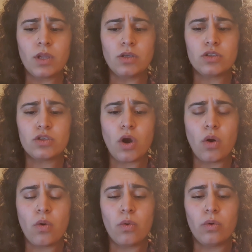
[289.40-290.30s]

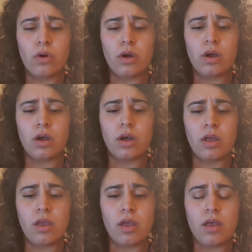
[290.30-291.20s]
So
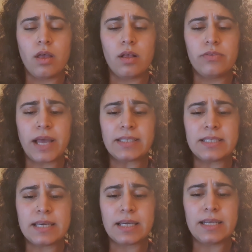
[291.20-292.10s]
that's
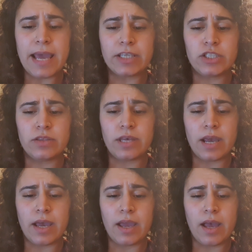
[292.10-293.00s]
the connection
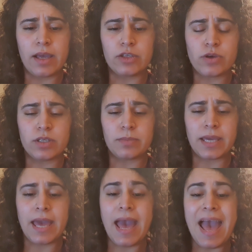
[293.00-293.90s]
that I try to
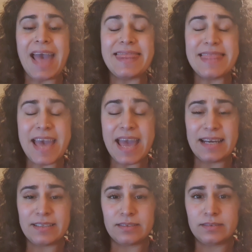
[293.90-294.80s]
make. And
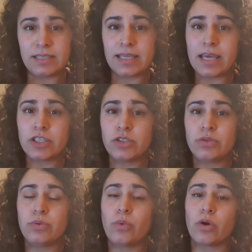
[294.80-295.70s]
then the connection to
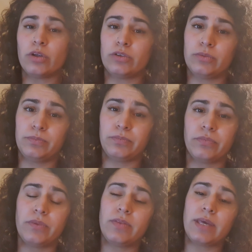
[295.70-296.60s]
the world
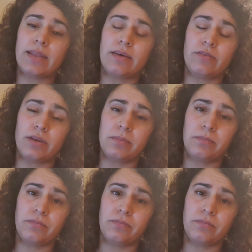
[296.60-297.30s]
that they live in.